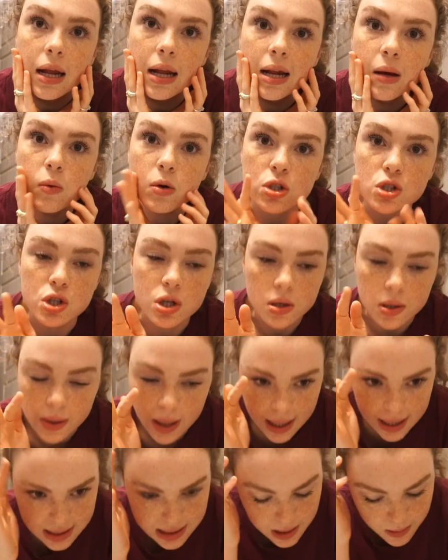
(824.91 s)
and I want to show you
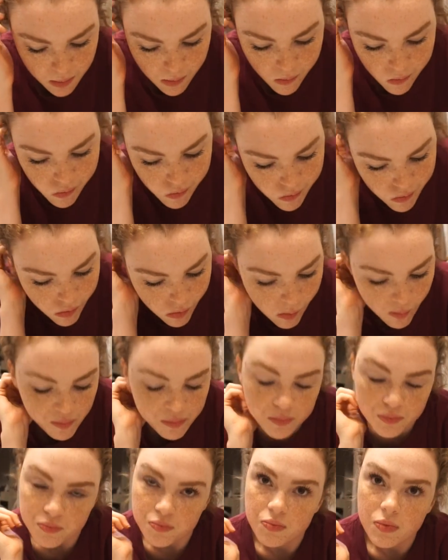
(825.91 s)
guys
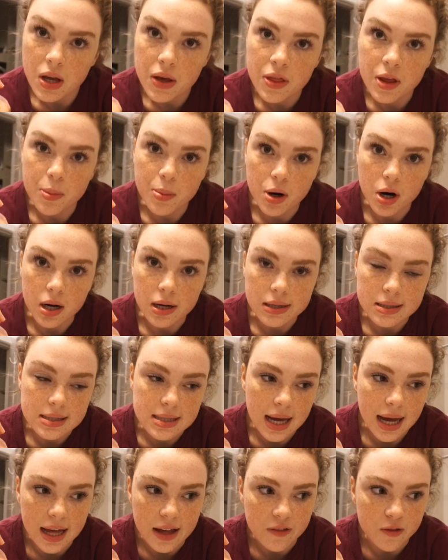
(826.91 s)
the products
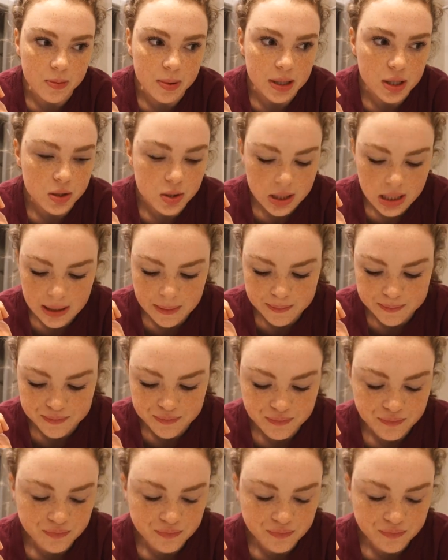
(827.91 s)
I have been using.